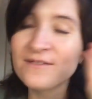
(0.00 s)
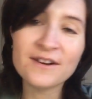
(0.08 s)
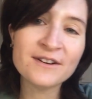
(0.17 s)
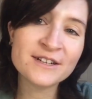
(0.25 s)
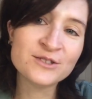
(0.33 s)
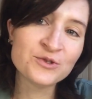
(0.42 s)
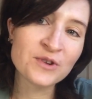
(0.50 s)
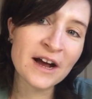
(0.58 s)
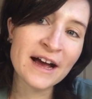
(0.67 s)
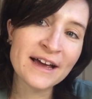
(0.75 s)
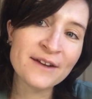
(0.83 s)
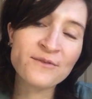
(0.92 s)
very
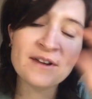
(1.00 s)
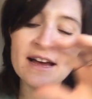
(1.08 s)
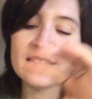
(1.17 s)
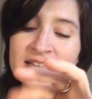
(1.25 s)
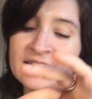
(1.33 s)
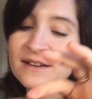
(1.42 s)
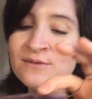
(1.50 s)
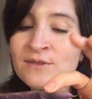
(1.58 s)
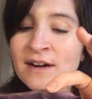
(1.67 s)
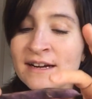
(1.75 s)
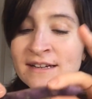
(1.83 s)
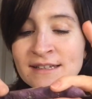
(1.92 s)
dry and rattly and
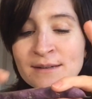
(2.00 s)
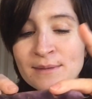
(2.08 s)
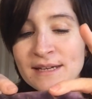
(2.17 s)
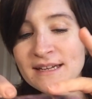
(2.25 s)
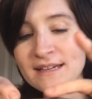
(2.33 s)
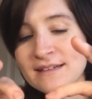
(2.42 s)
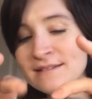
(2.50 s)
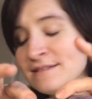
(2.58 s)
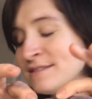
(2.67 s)
ready to be